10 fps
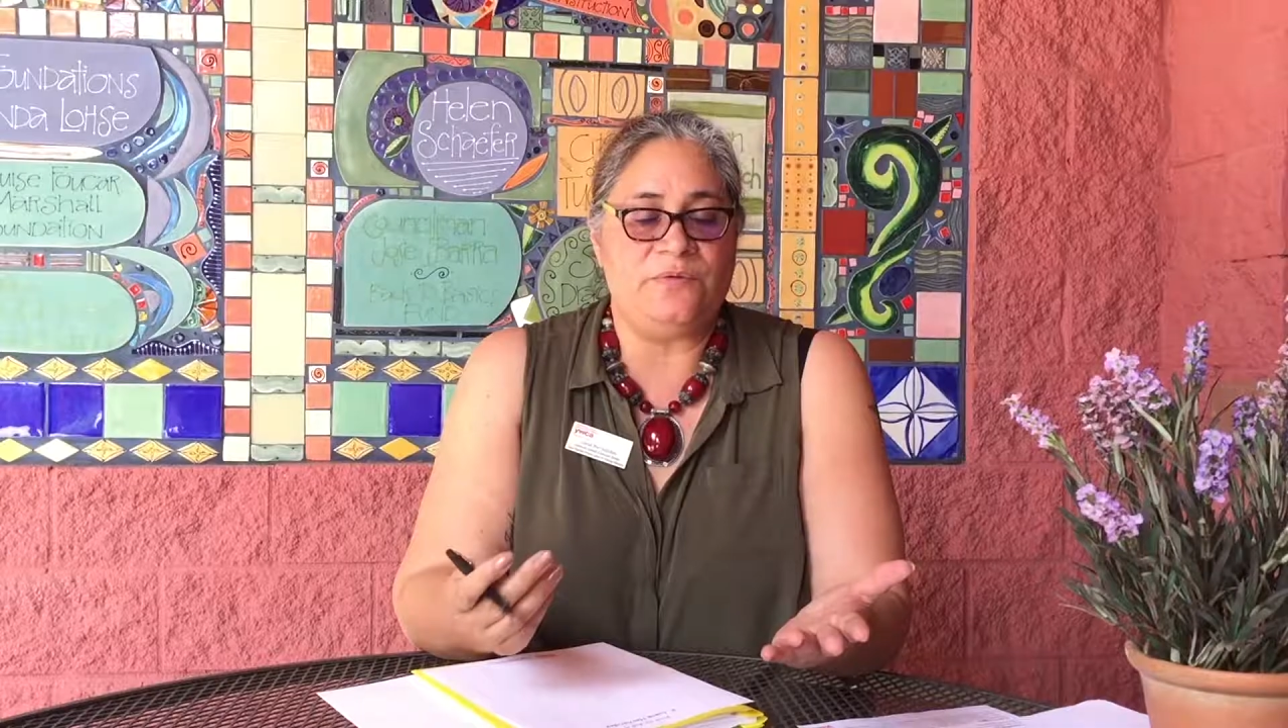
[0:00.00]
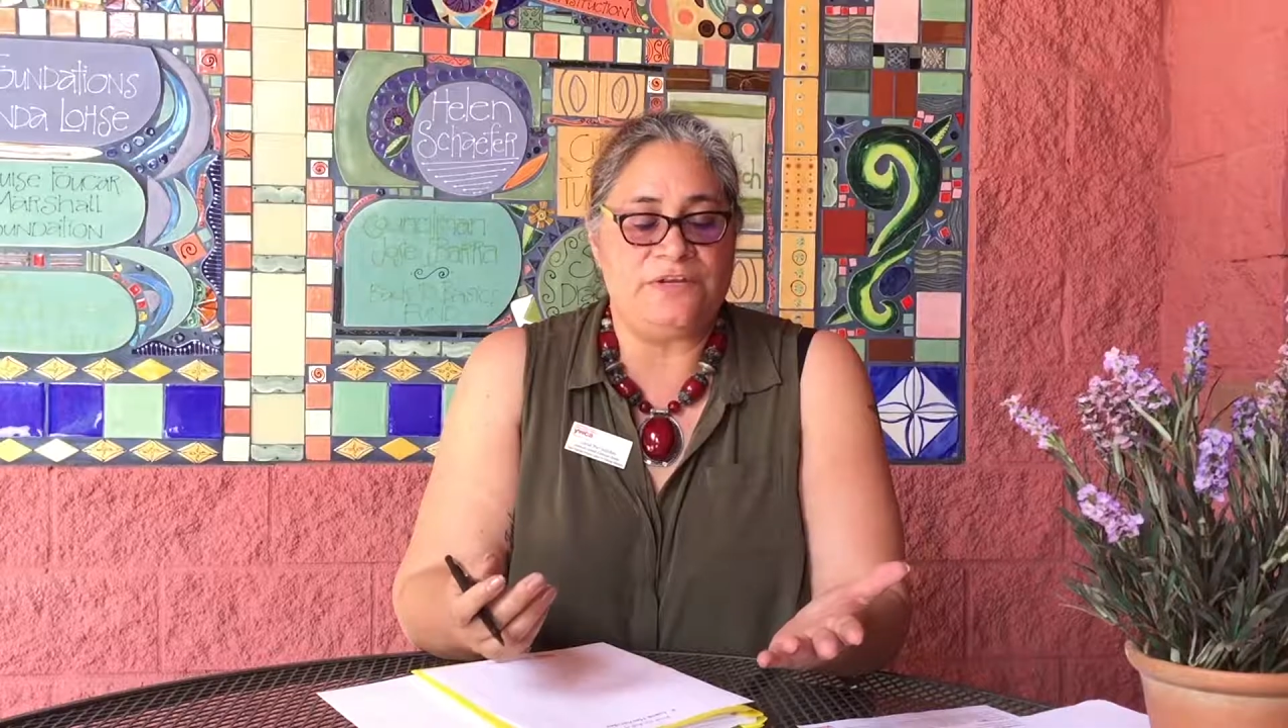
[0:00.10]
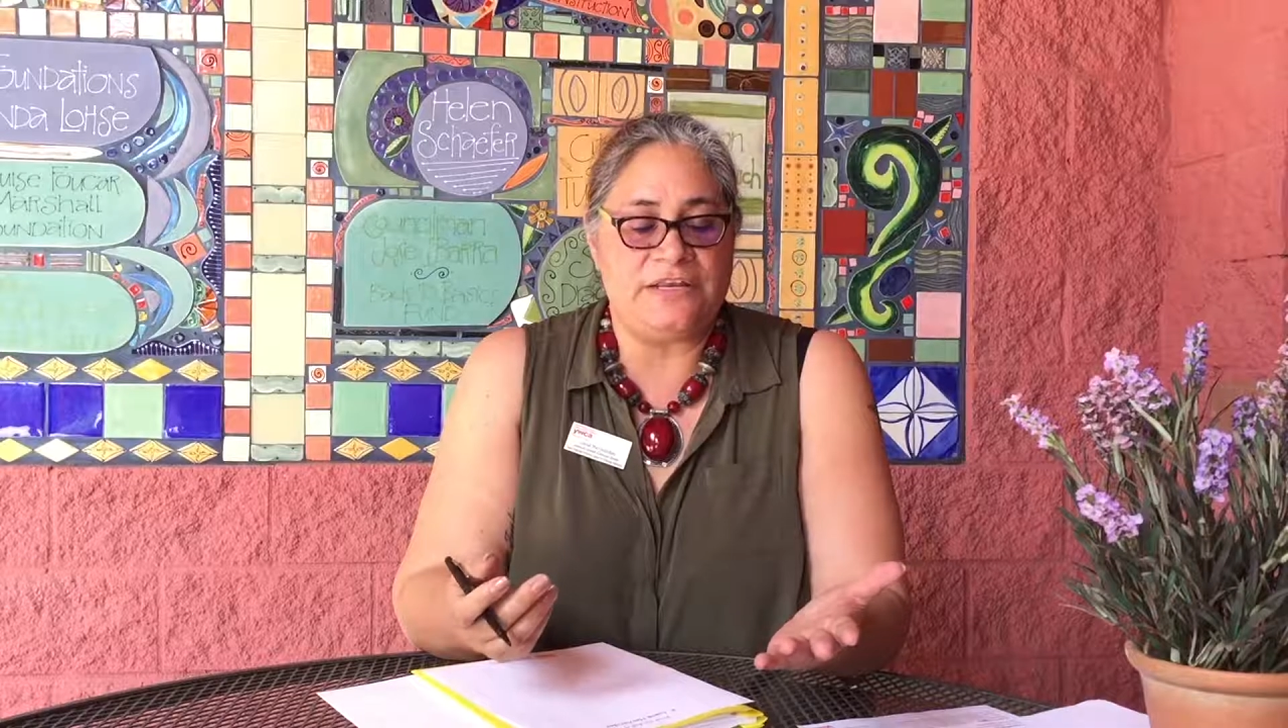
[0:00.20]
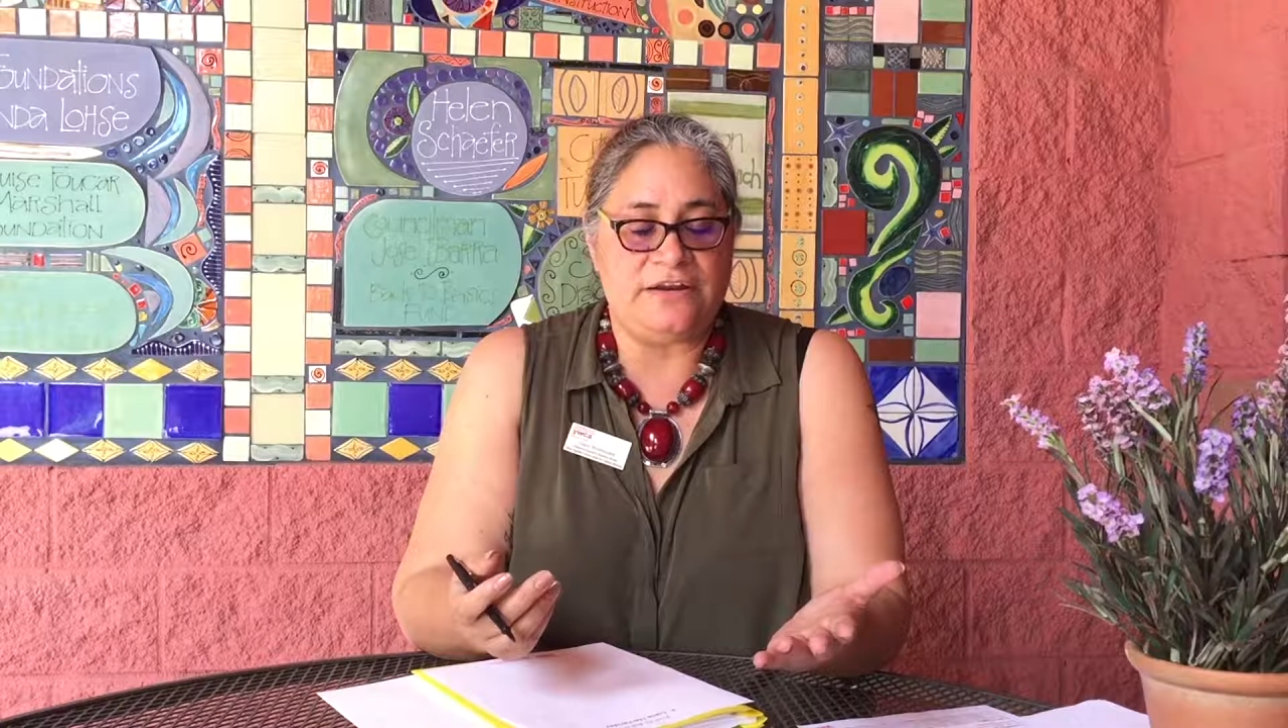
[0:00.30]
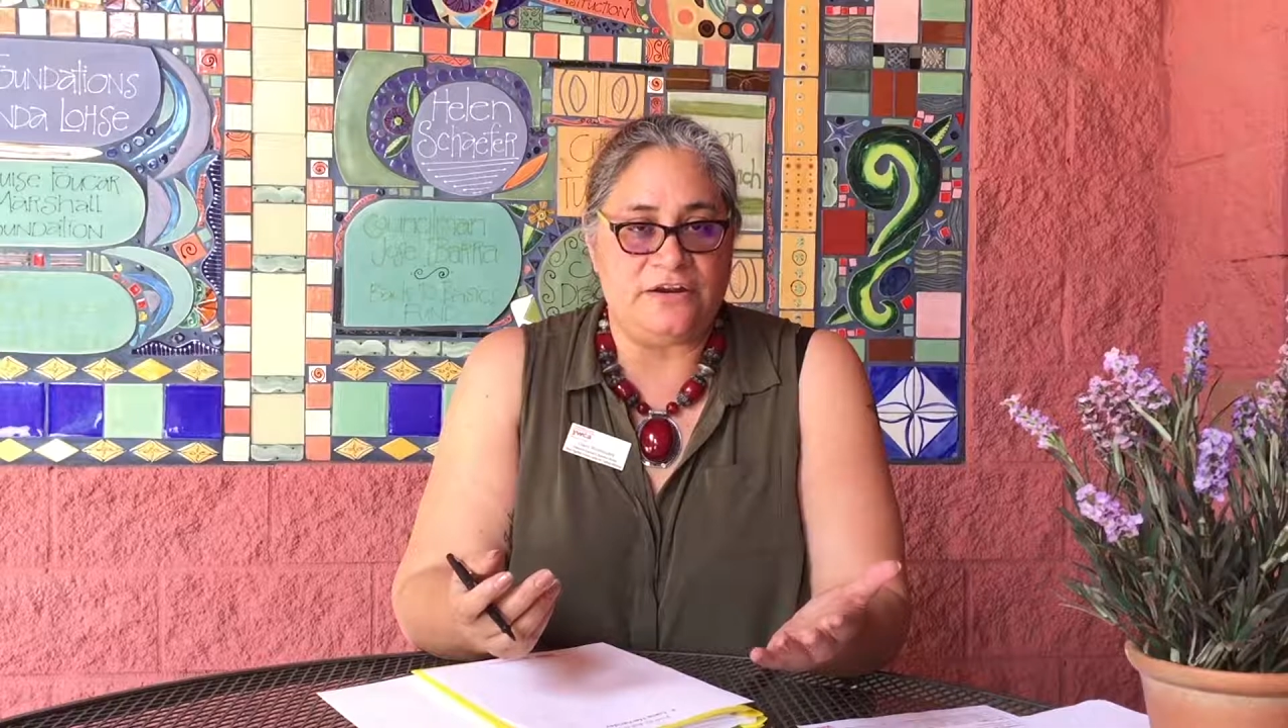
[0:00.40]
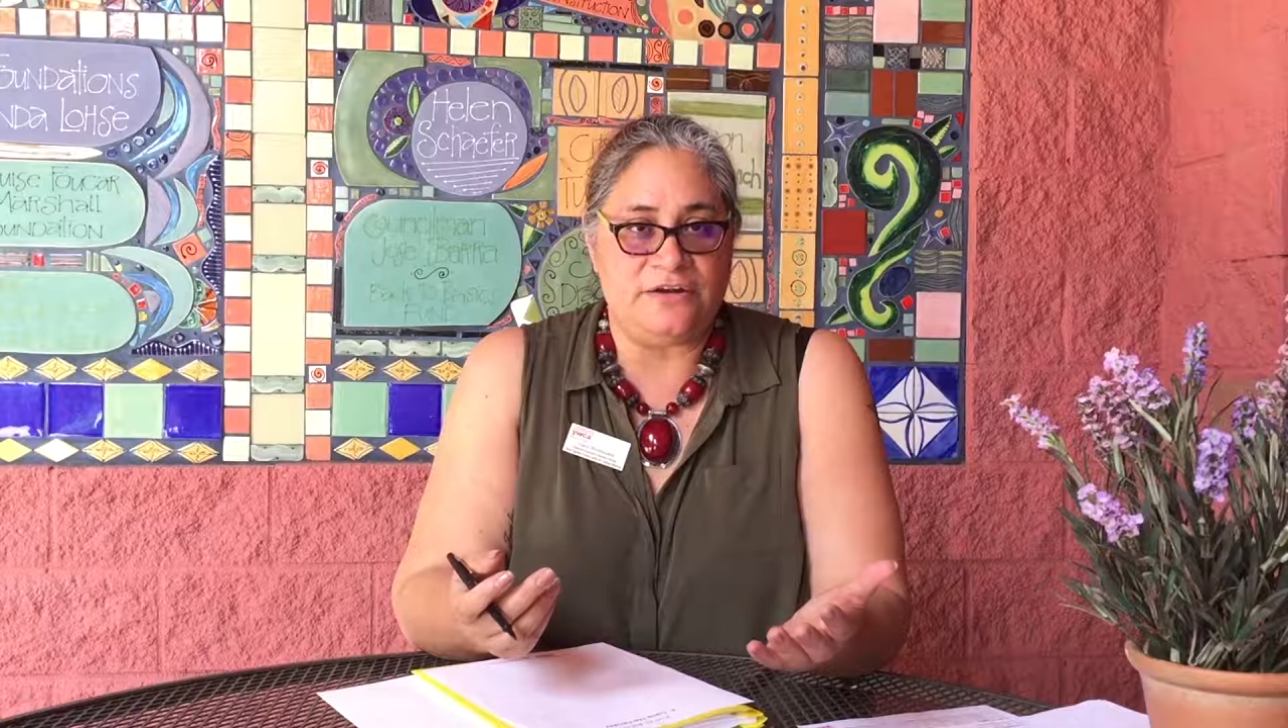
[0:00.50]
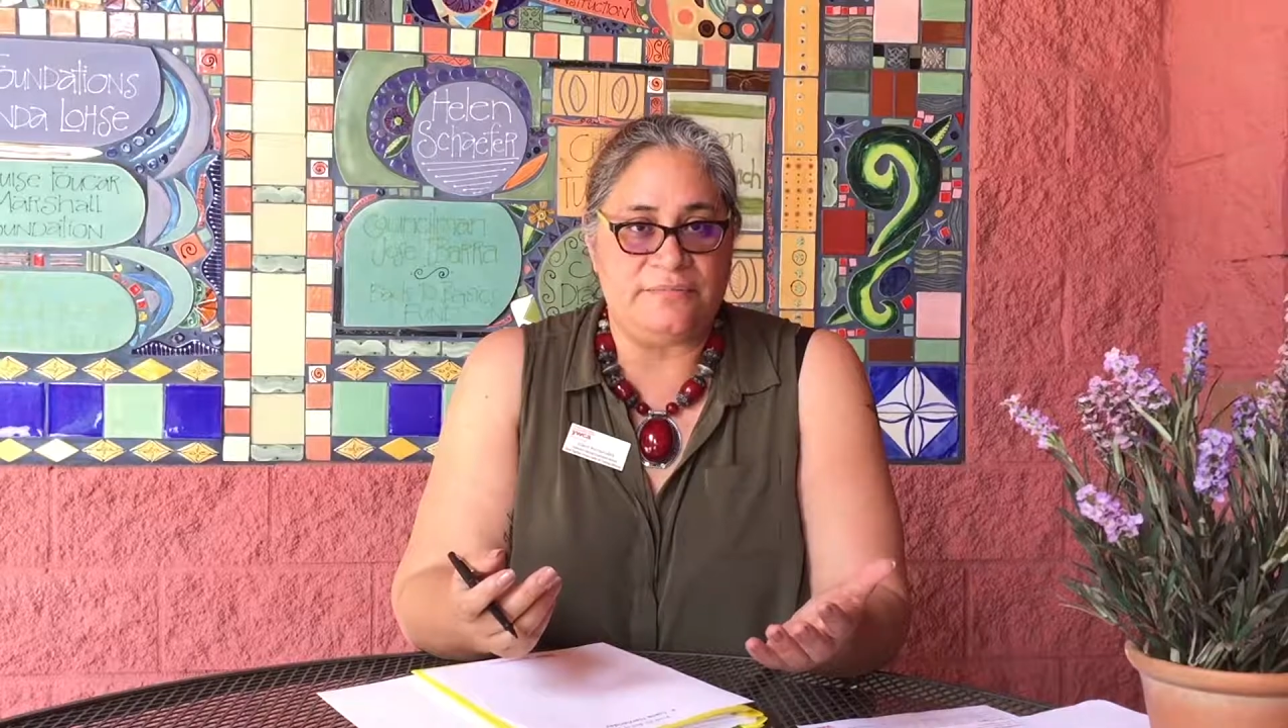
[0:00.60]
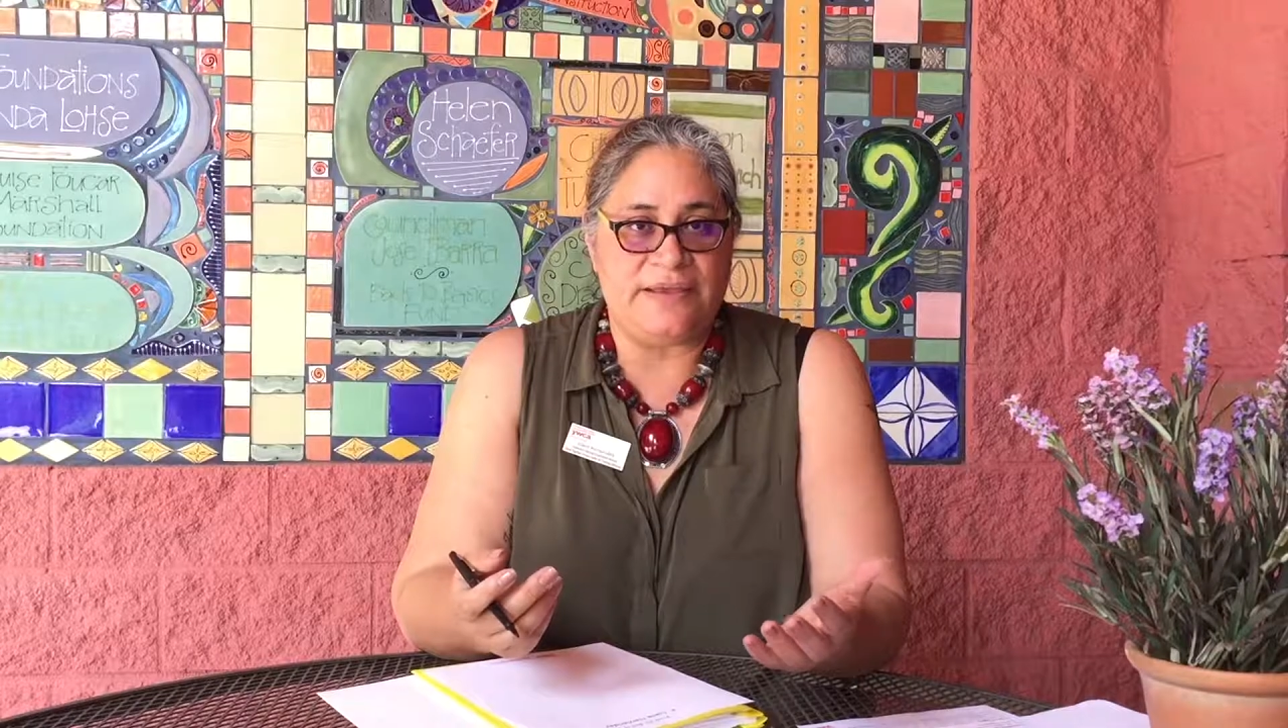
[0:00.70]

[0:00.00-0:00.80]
working in our